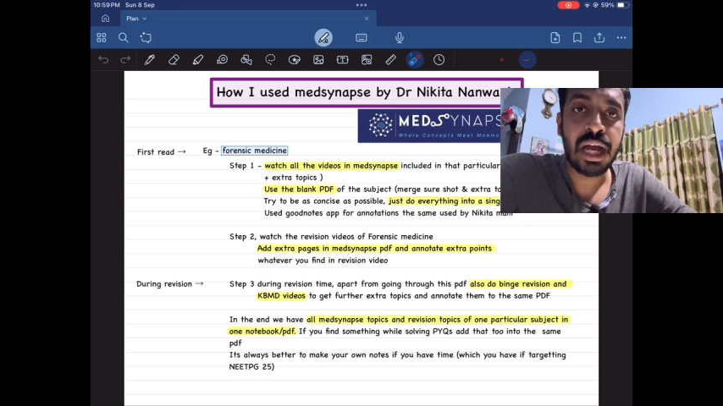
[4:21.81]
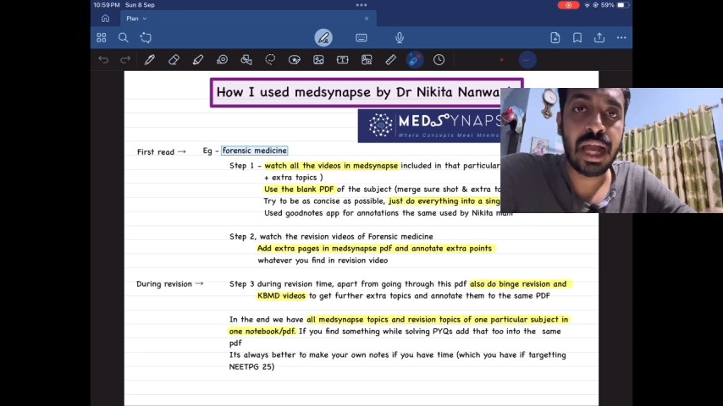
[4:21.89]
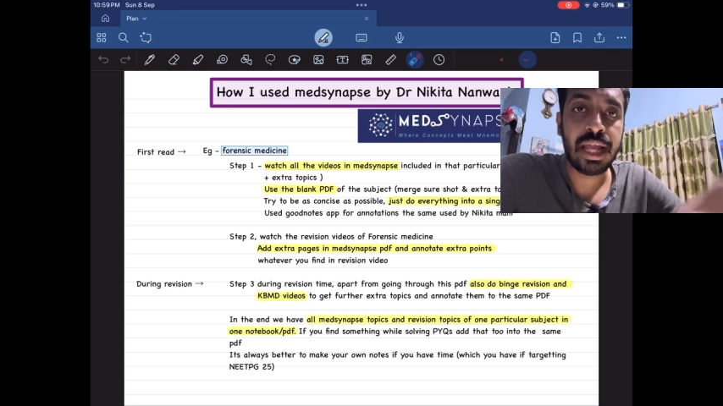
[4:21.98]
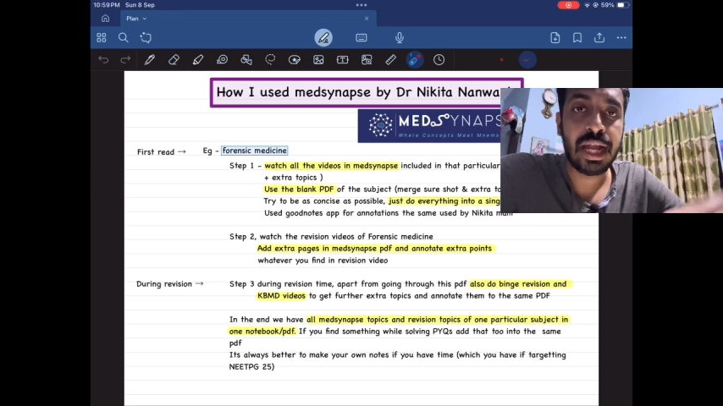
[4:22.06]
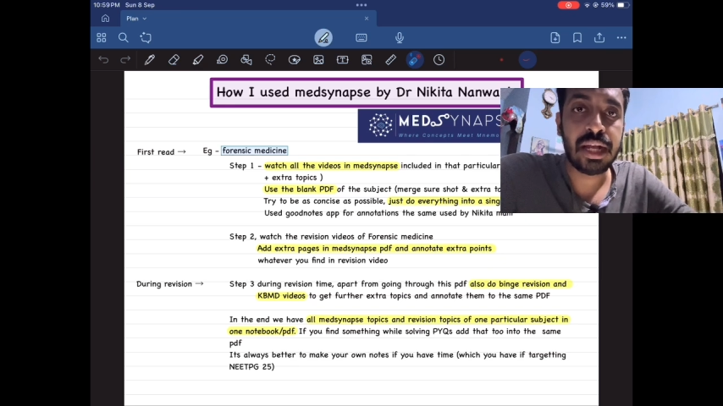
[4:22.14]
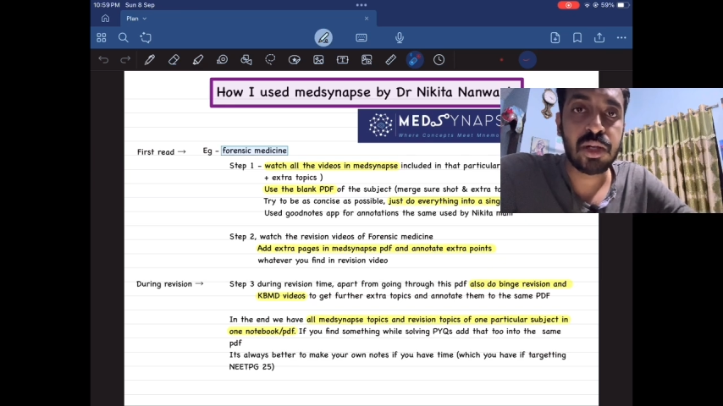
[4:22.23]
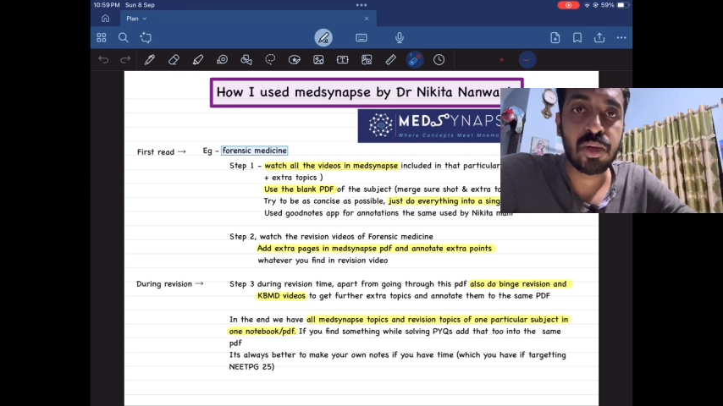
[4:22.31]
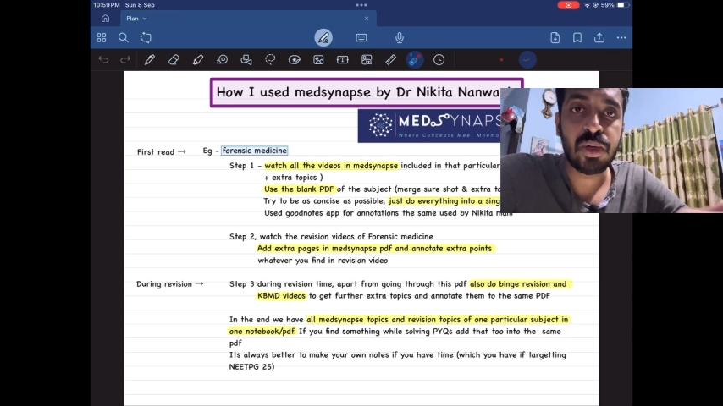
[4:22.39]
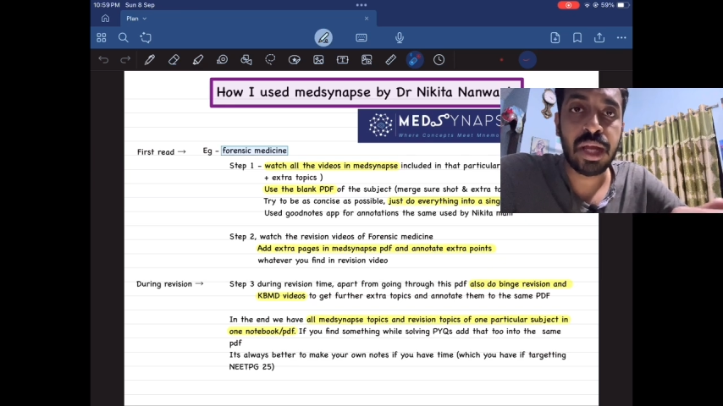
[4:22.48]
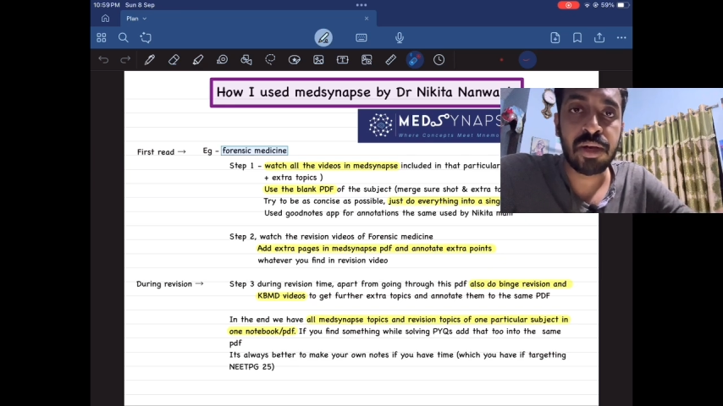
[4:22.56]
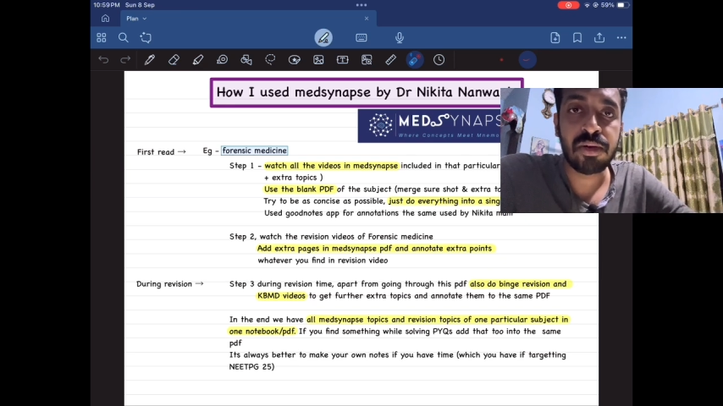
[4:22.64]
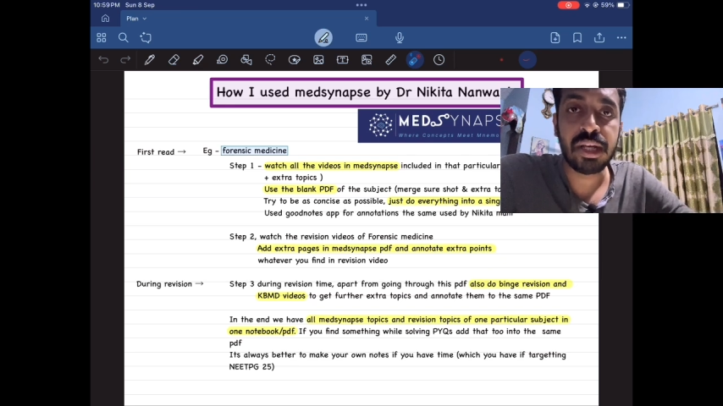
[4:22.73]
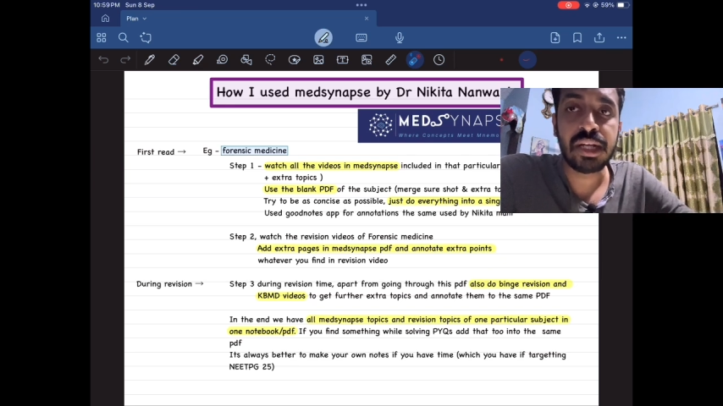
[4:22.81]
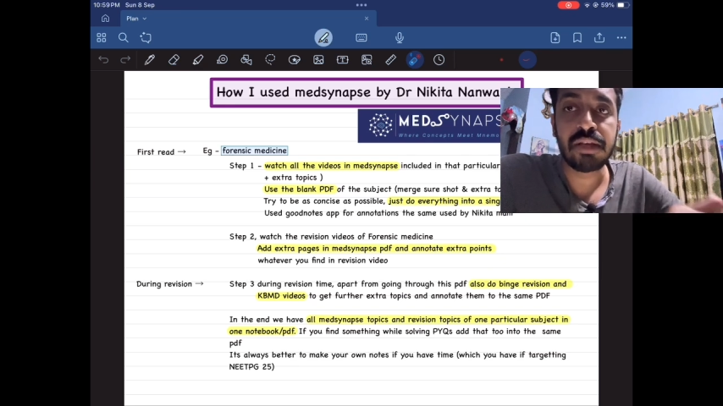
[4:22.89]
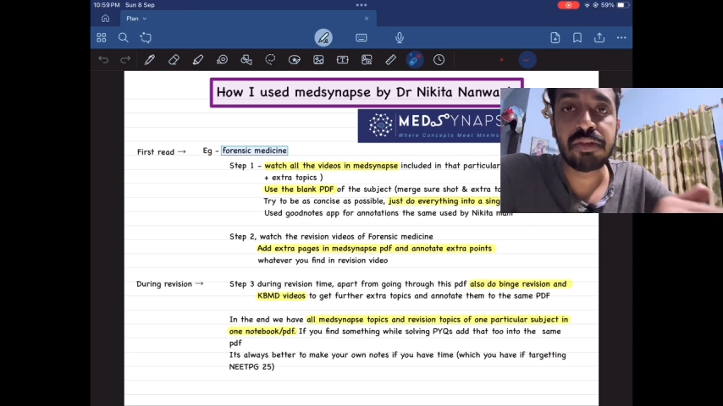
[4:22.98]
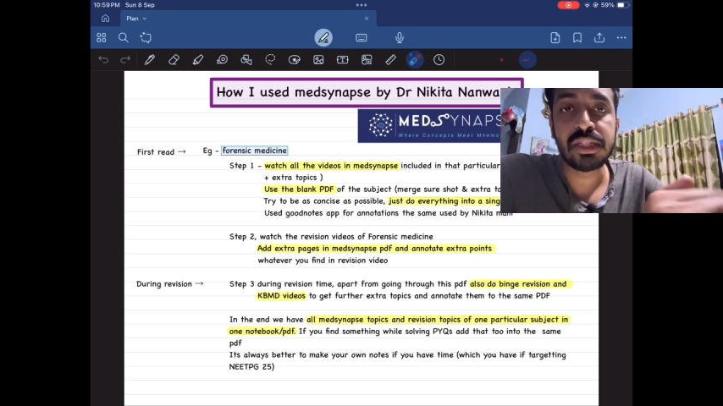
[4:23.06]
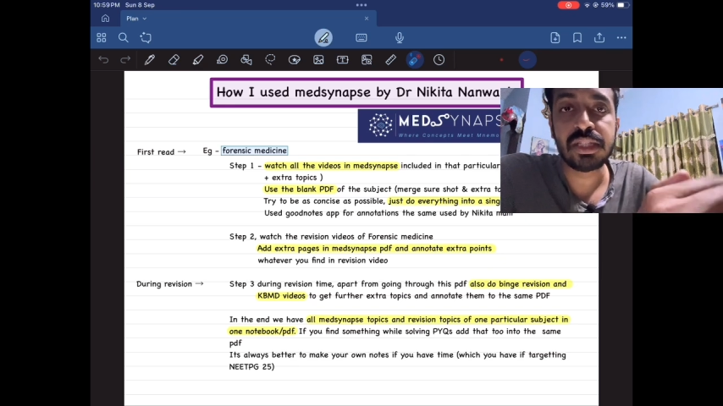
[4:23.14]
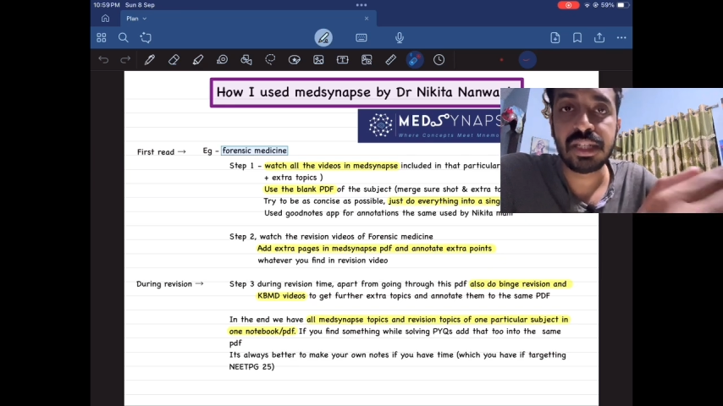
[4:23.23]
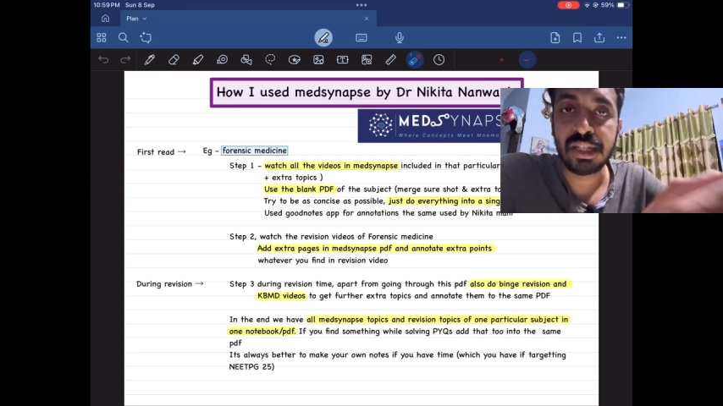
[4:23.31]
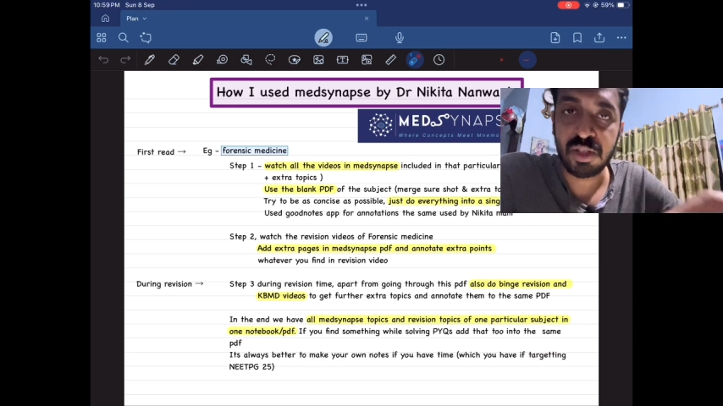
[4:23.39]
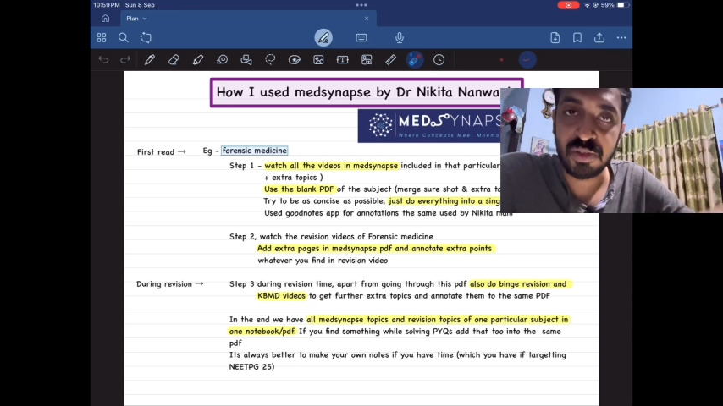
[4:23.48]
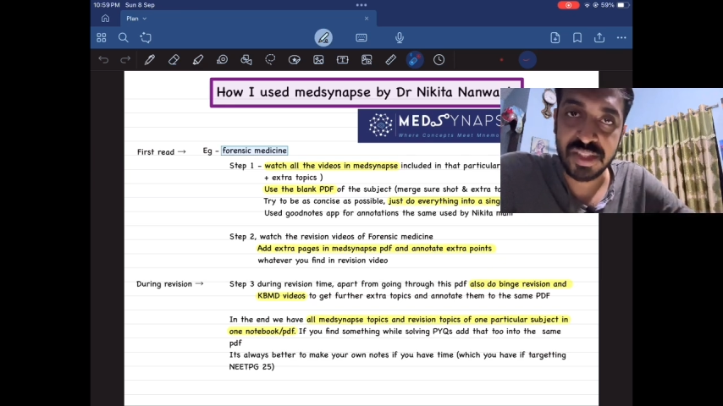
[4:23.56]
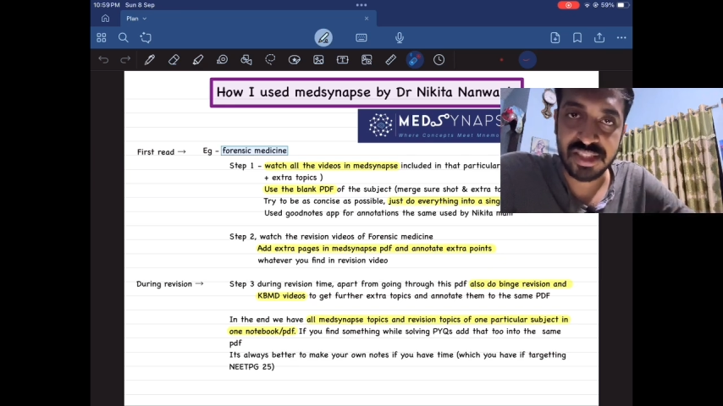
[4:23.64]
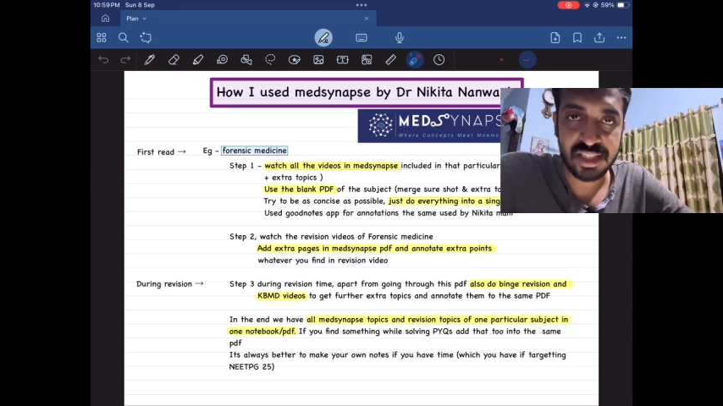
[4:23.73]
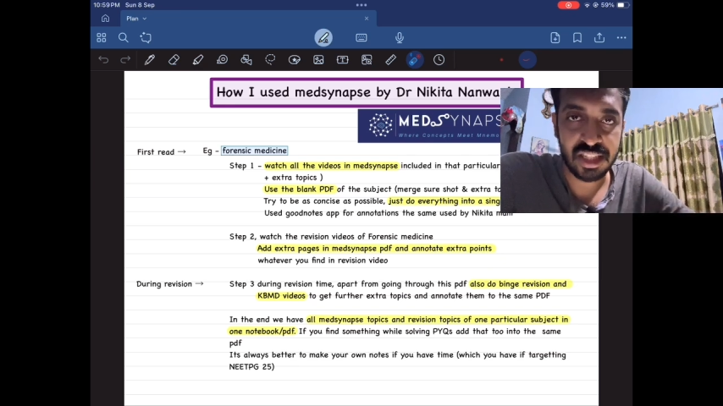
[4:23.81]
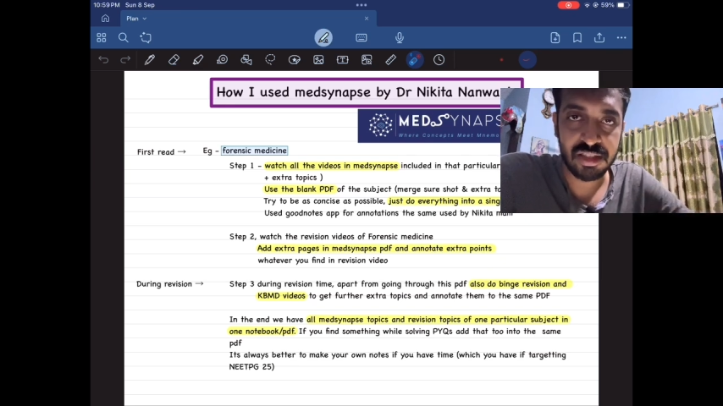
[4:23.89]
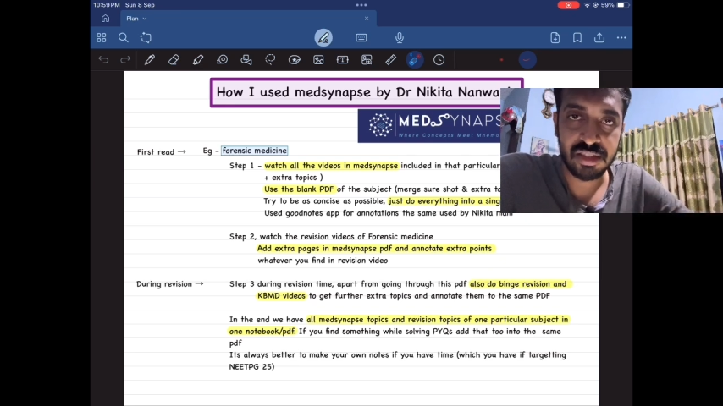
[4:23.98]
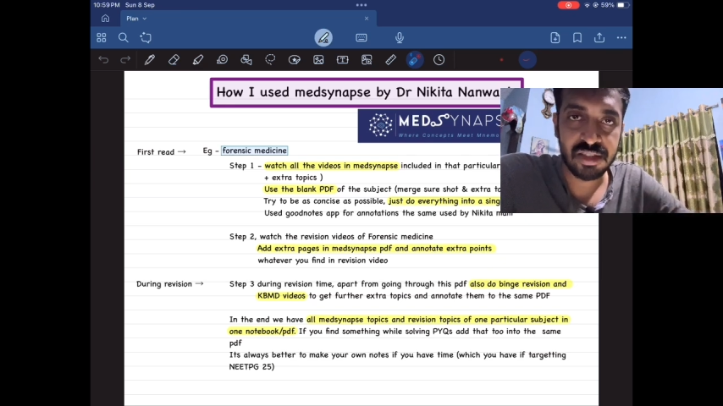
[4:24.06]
I had to annotate everything into first aid.